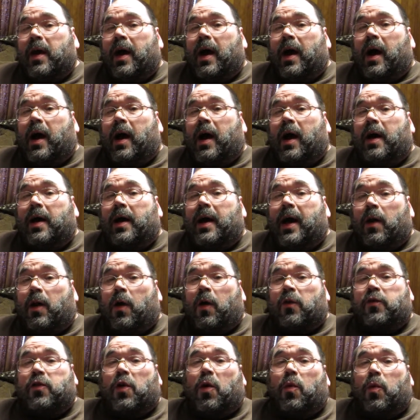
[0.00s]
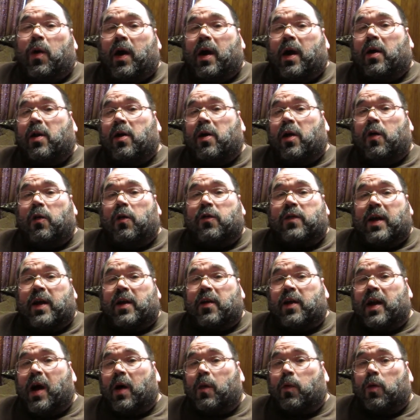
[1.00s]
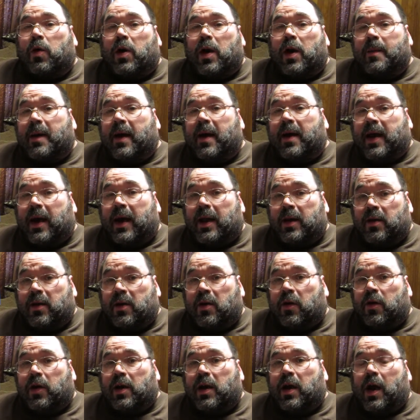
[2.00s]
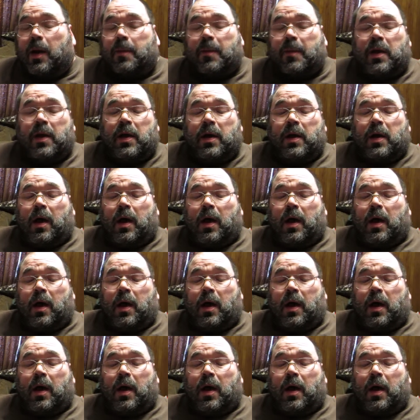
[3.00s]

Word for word: uh, and also wear clothes that you're not worried about getting dirtied up.